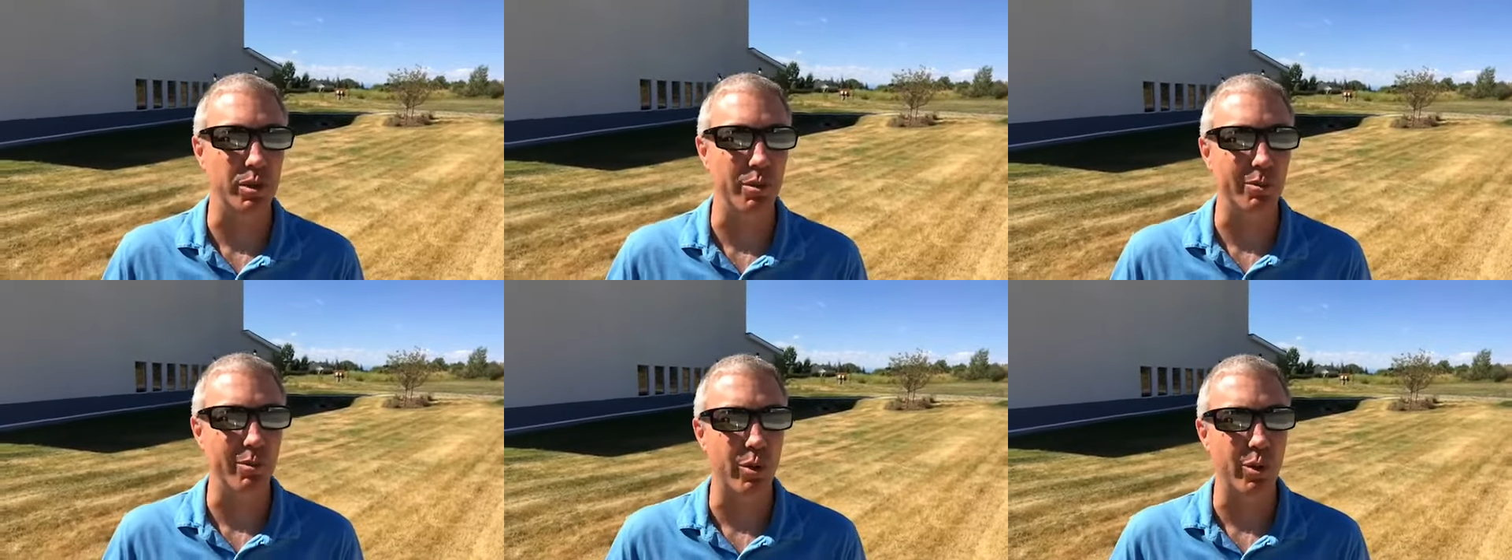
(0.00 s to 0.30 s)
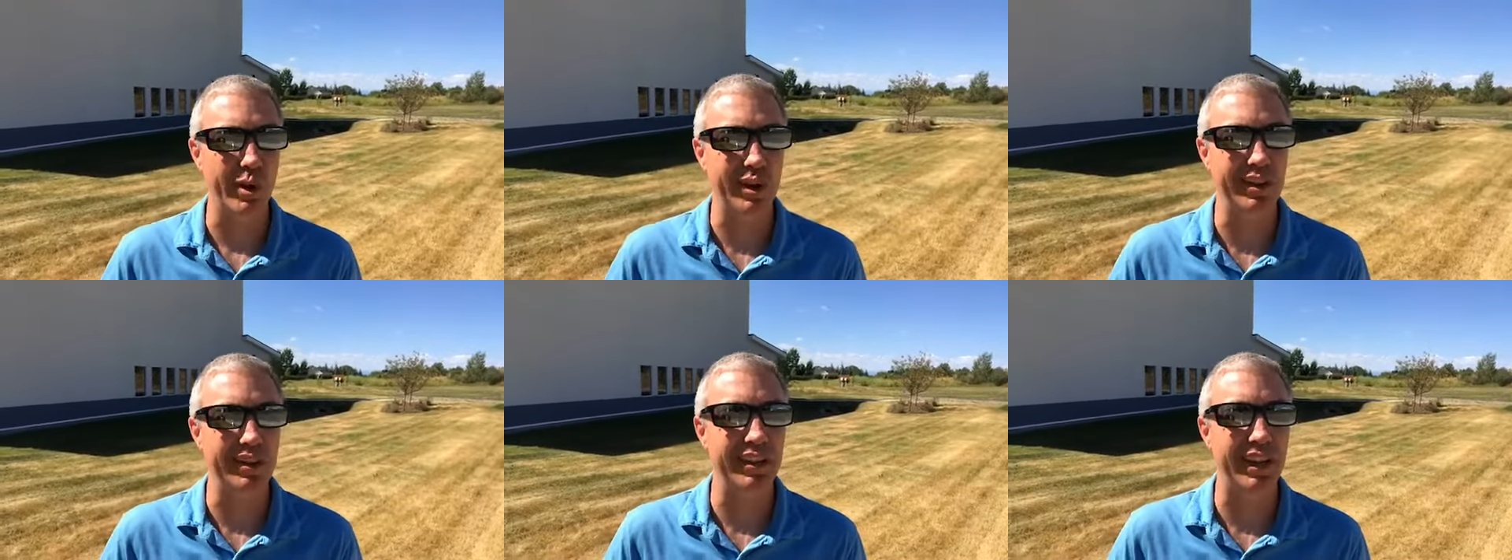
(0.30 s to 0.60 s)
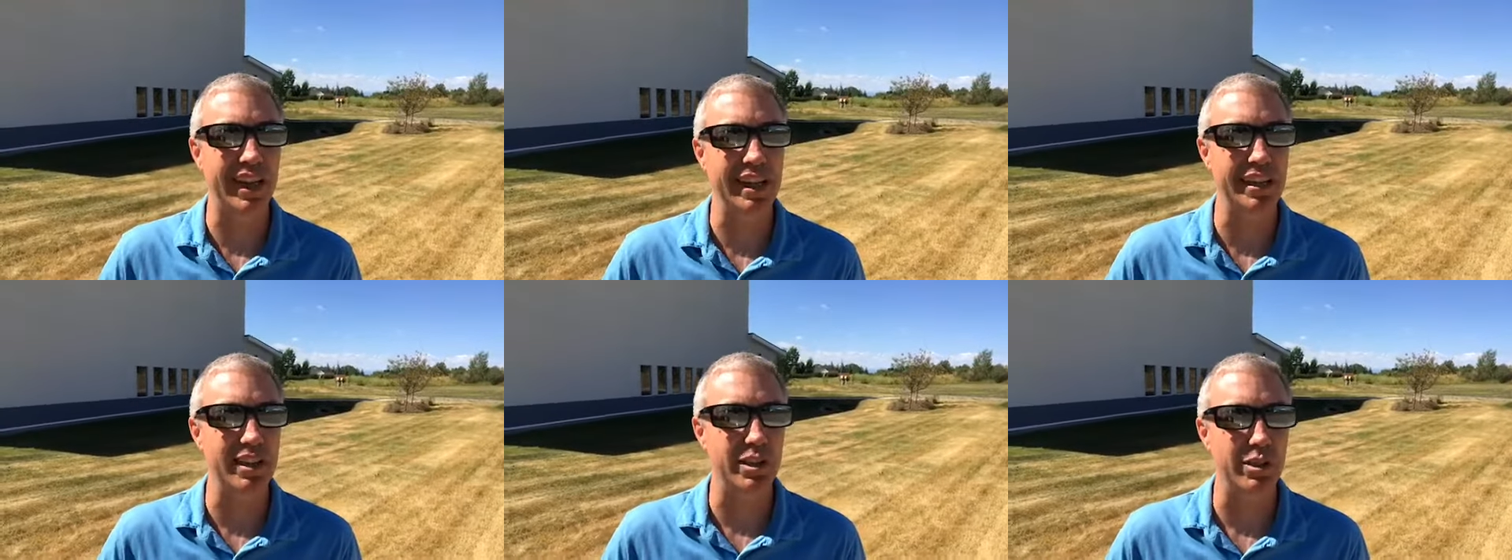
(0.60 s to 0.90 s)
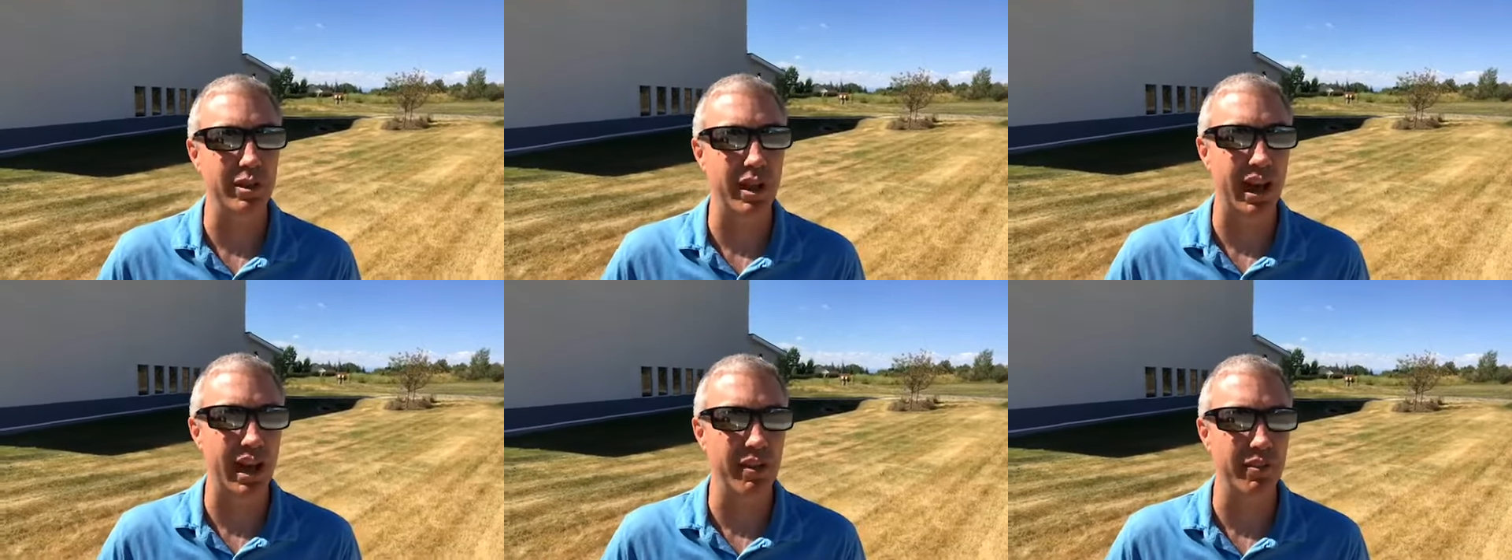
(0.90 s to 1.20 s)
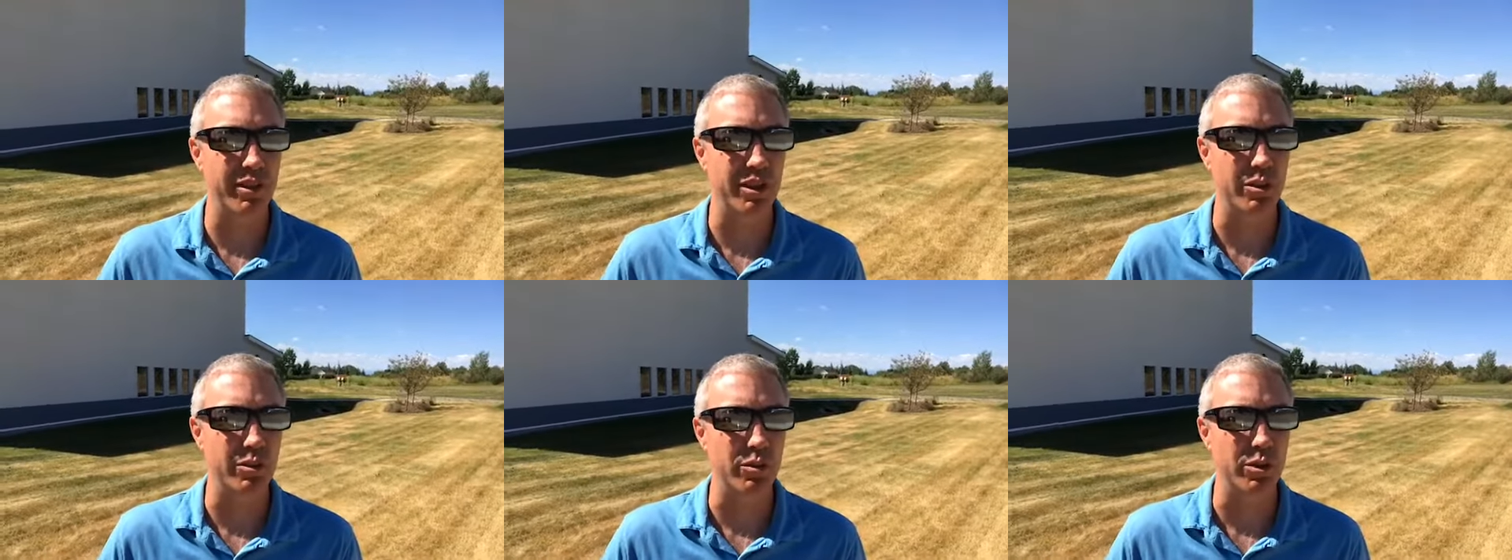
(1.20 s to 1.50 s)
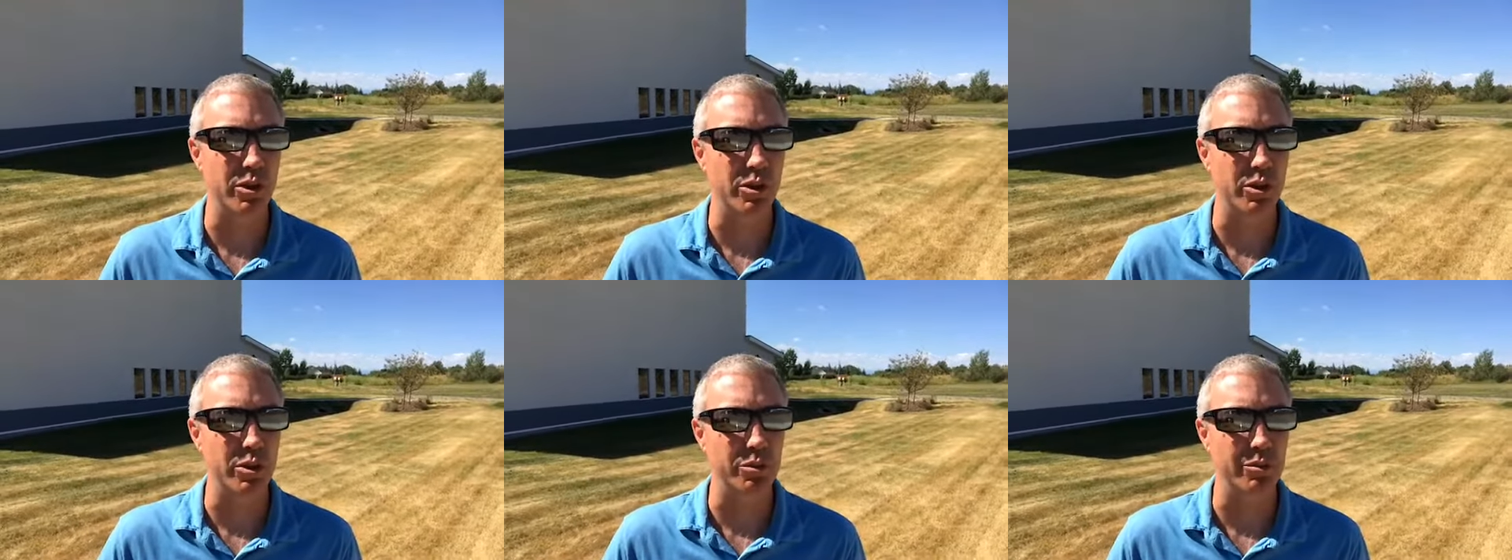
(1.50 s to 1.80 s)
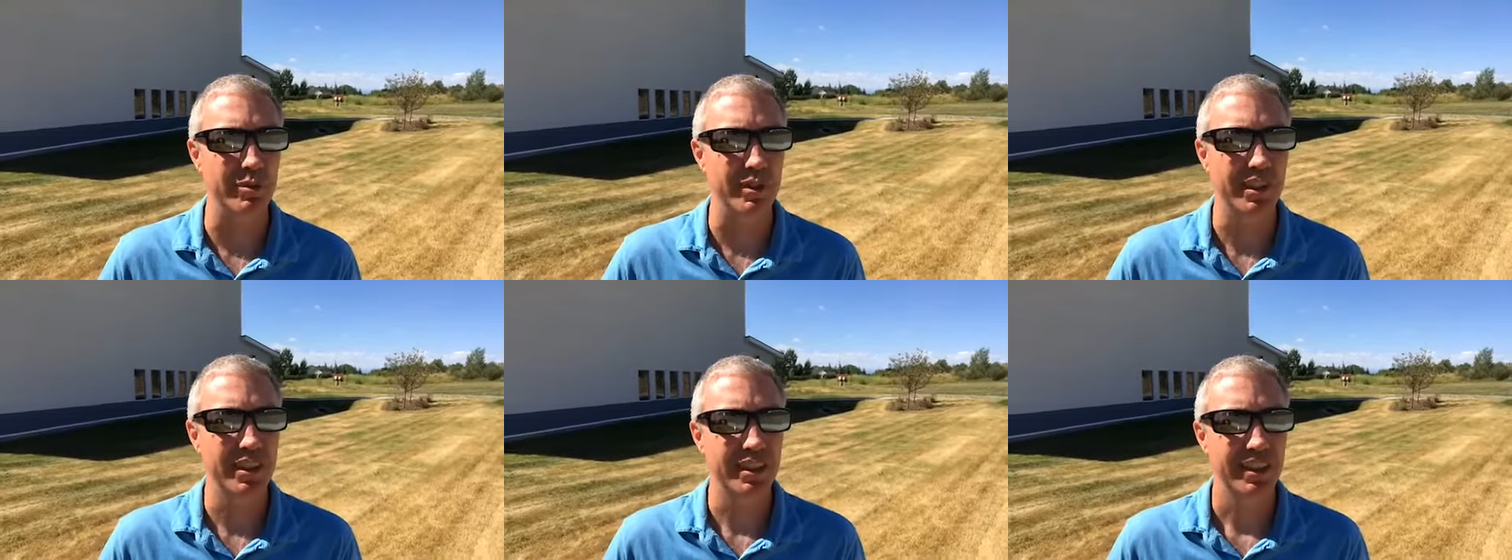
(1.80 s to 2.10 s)
the more light you have in a
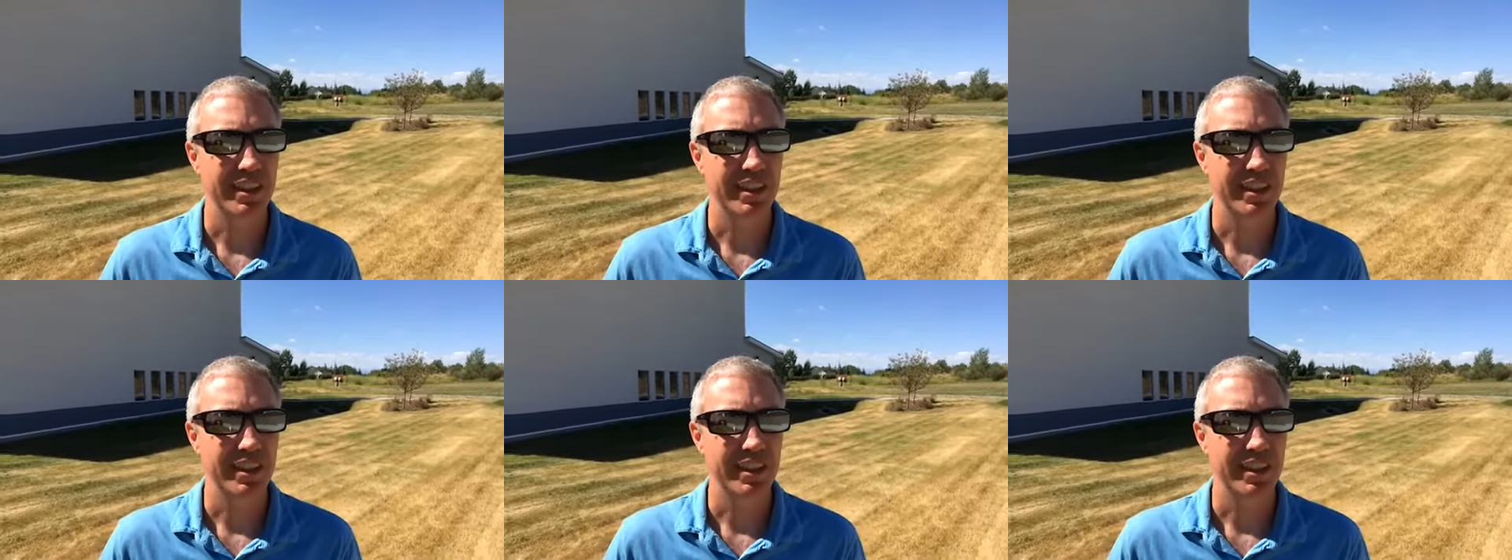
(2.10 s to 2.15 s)
room,